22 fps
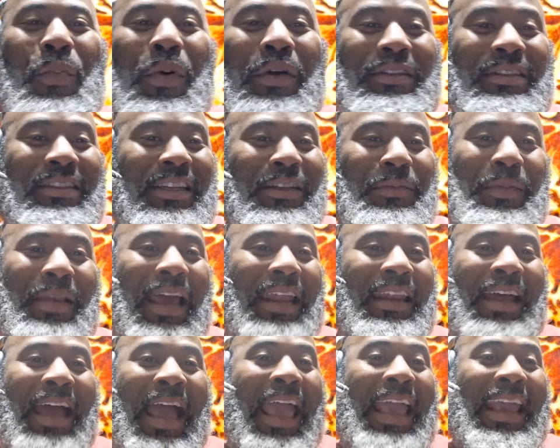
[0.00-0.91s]
supposed to just be
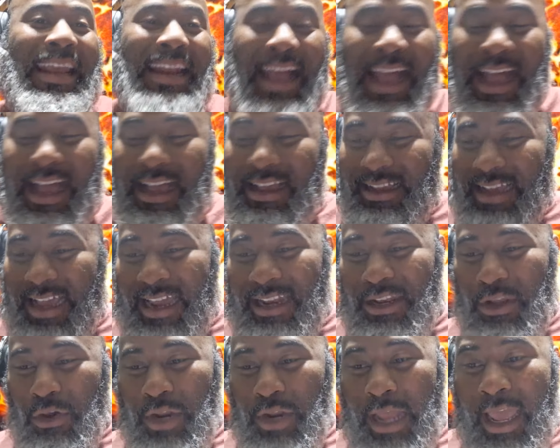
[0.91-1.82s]
out there hanging out. I
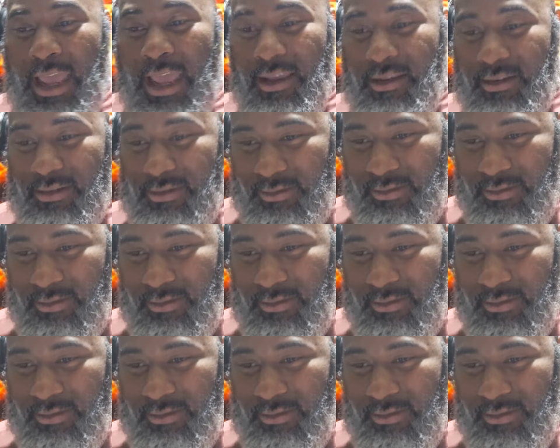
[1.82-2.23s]
know that.